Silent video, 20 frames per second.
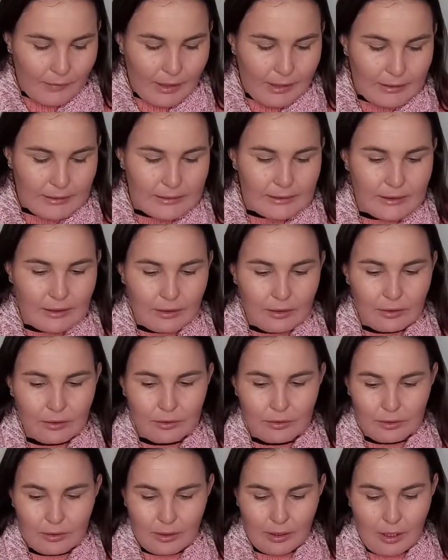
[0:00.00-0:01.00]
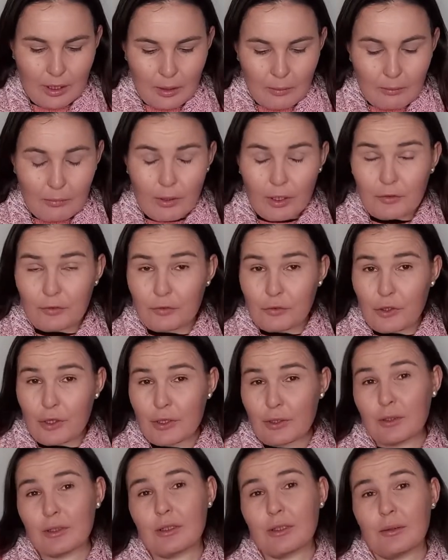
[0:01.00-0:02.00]
So my
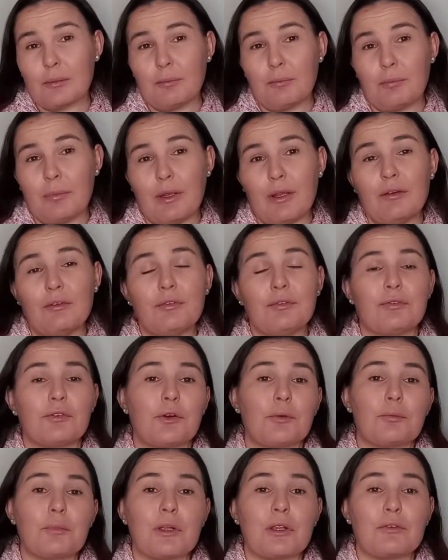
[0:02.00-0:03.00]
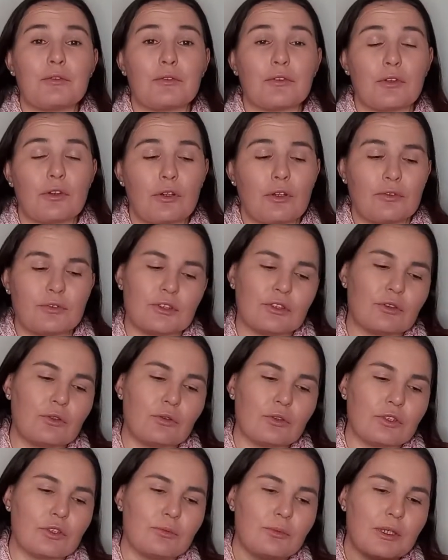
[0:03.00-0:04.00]
friend Bev from Bev Croft is
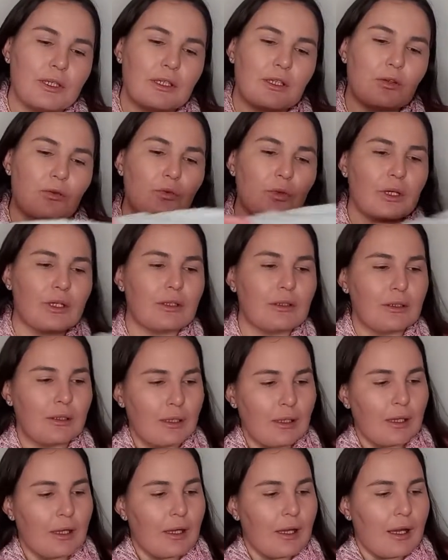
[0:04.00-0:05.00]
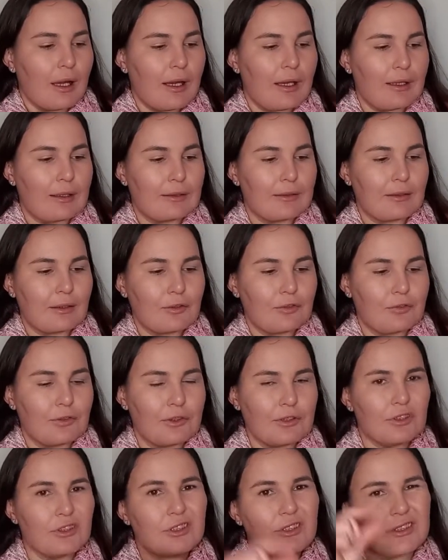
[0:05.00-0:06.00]
also making one, and I
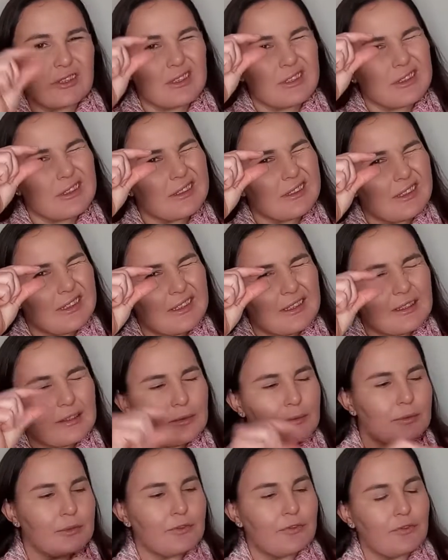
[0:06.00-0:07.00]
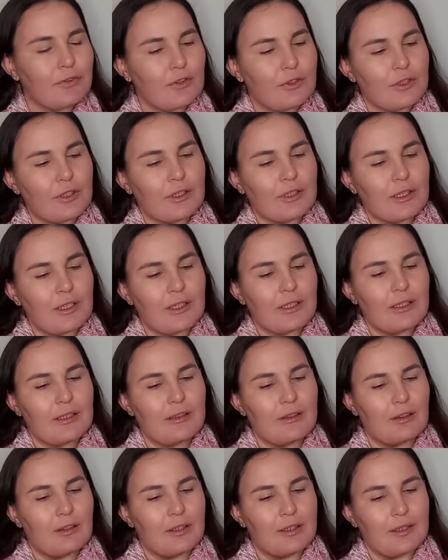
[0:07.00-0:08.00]
think she's a little bit further ahead than
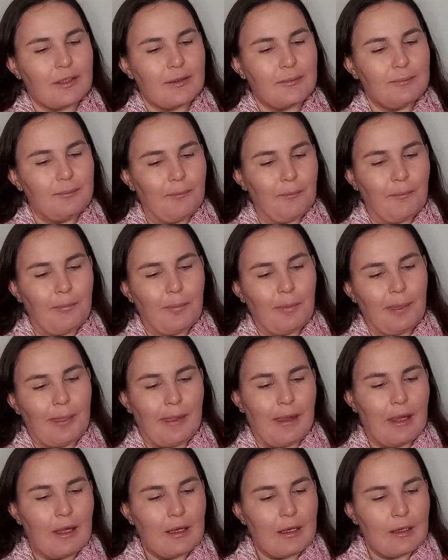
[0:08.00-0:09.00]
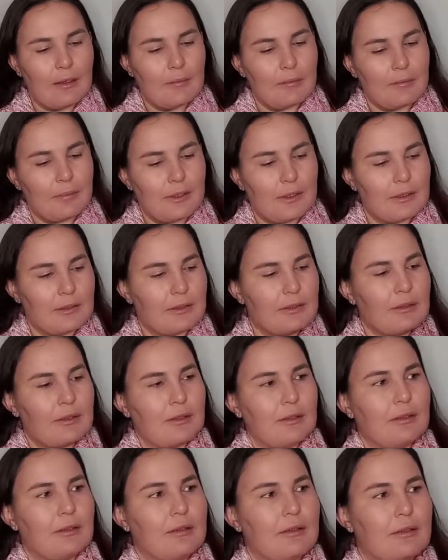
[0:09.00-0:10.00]
I am, but
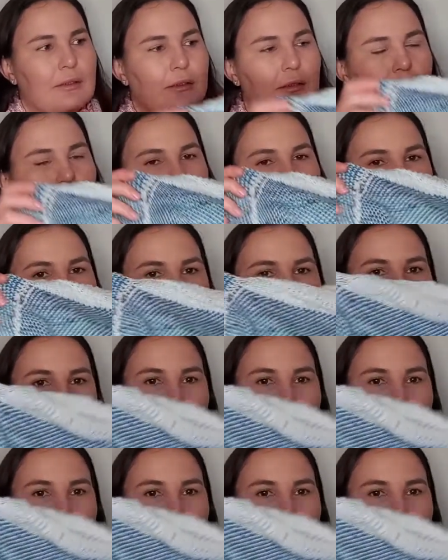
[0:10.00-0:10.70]
yeah,